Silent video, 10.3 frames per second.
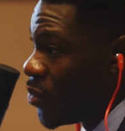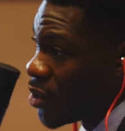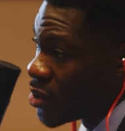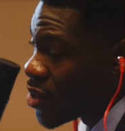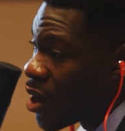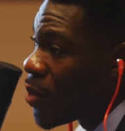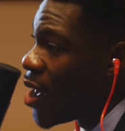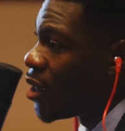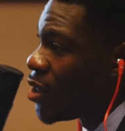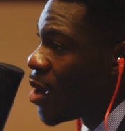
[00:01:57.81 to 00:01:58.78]
we're going to talk
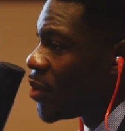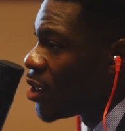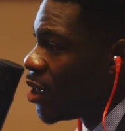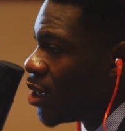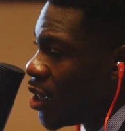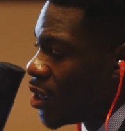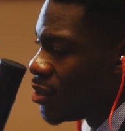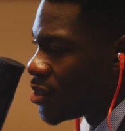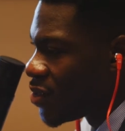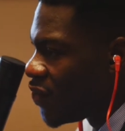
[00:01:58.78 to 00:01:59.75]
about economic
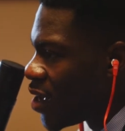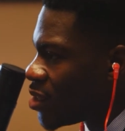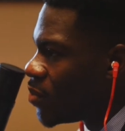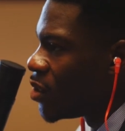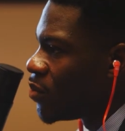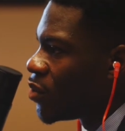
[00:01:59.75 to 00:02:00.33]
disinvestment.